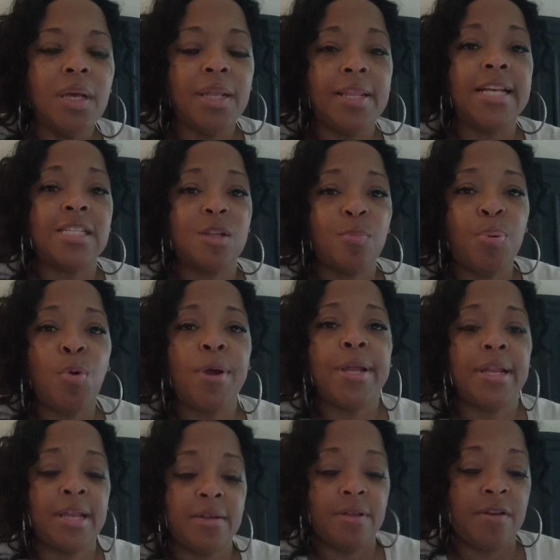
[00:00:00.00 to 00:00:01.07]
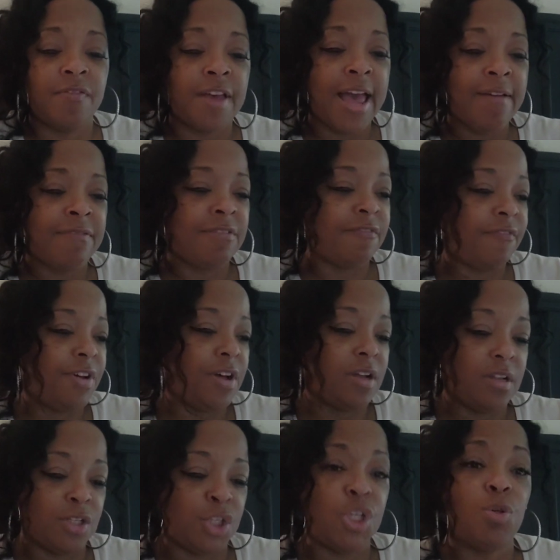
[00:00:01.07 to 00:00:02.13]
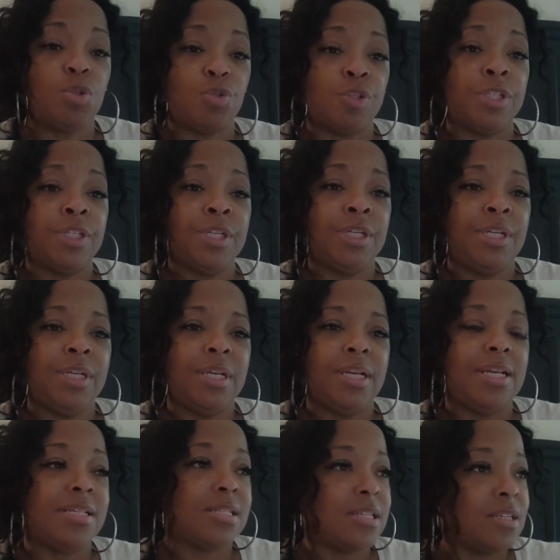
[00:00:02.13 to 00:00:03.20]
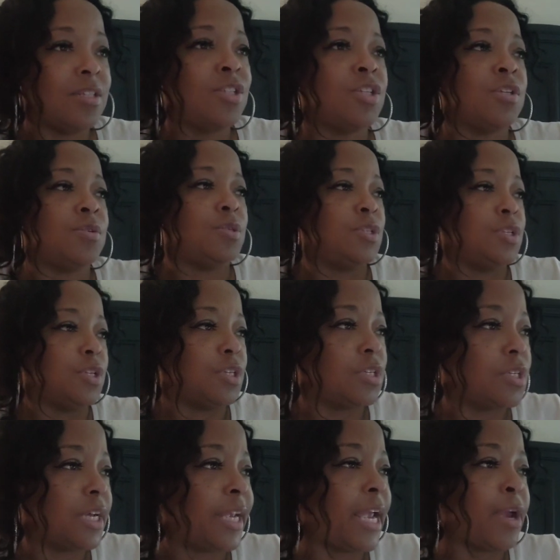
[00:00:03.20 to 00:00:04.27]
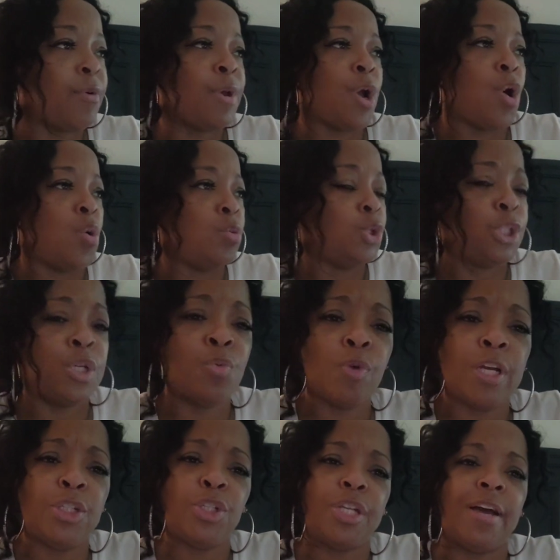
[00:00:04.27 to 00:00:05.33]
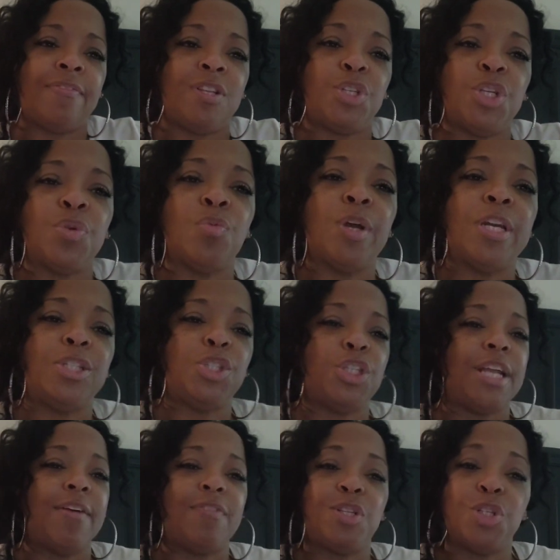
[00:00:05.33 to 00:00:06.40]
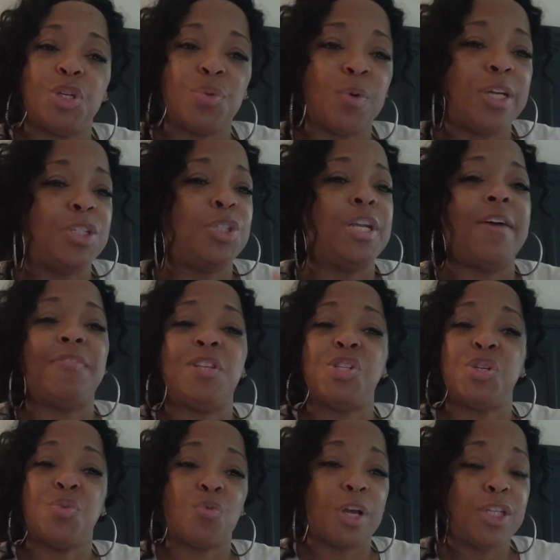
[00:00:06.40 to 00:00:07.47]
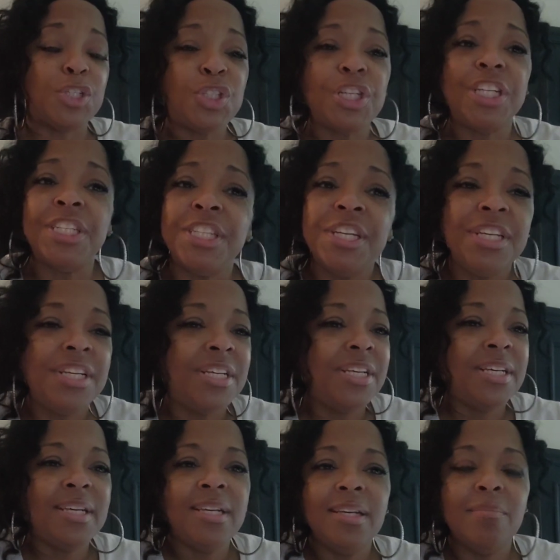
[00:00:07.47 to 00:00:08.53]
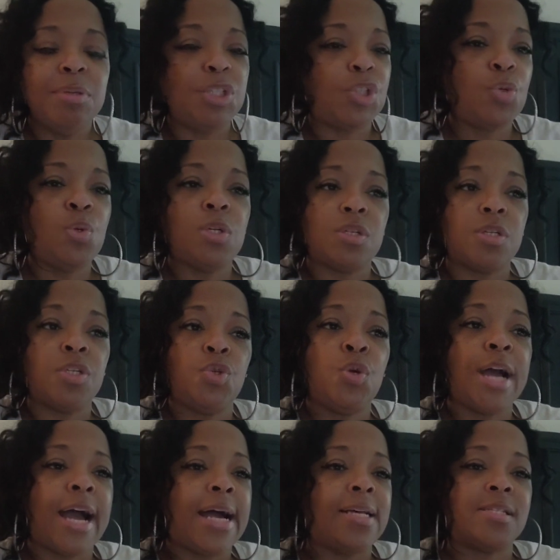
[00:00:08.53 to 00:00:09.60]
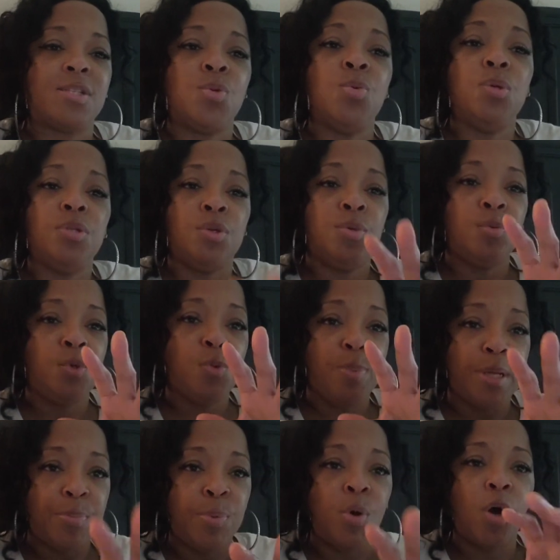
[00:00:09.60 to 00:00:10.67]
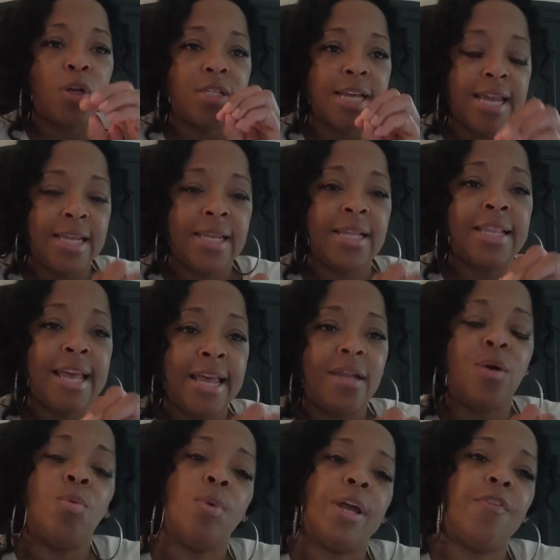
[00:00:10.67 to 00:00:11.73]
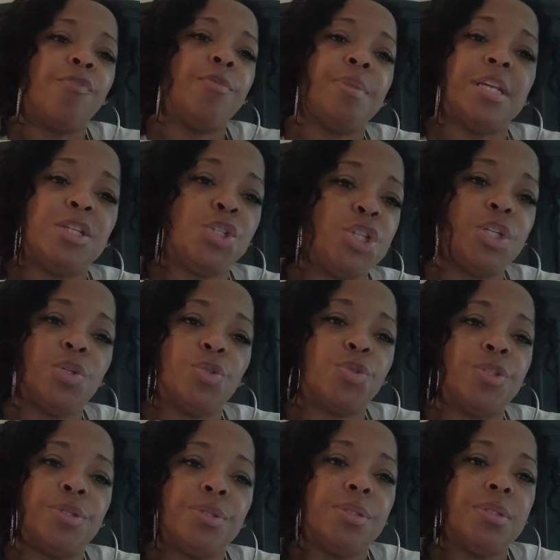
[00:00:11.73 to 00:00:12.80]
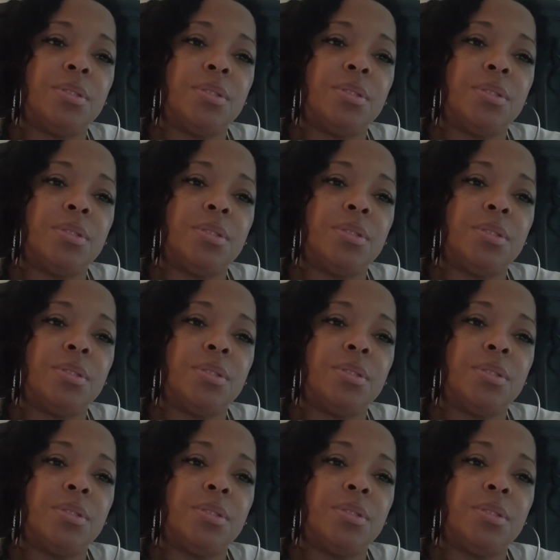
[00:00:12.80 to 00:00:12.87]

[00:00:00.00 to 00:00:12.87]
And that's the point of having children, is to carry on generation after generation after generation after generation. But you guys, people are taking that away from these children.